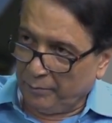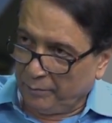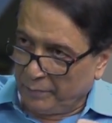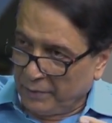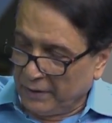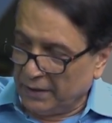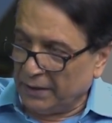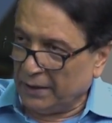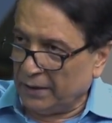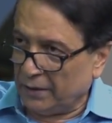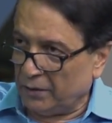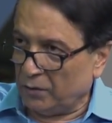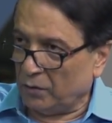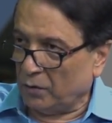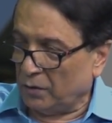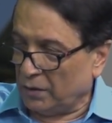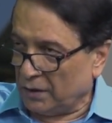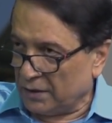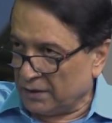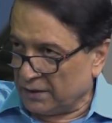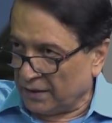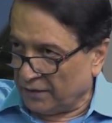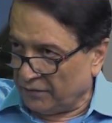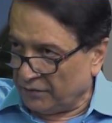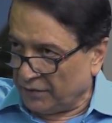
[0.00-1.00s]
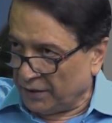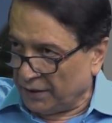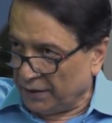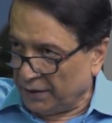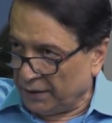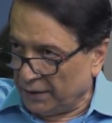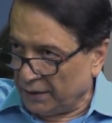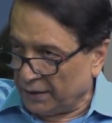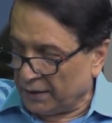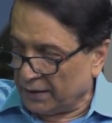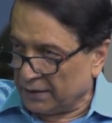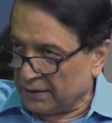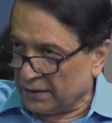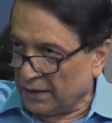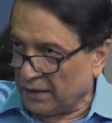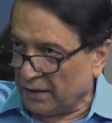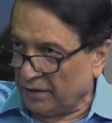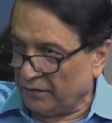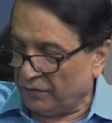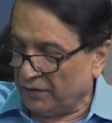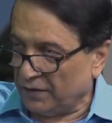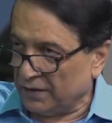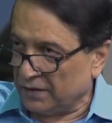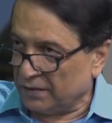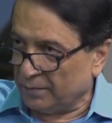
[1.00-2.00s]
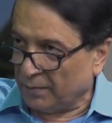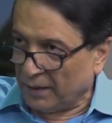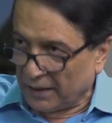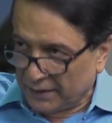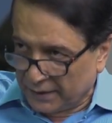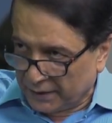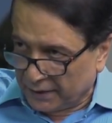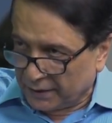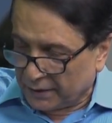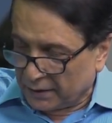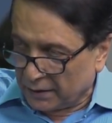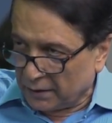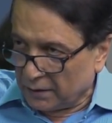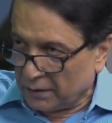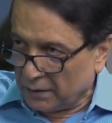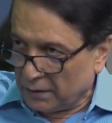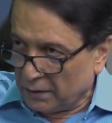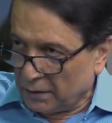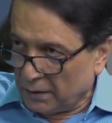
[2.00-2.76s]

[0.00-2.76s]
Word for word: billion every year as our defense budget,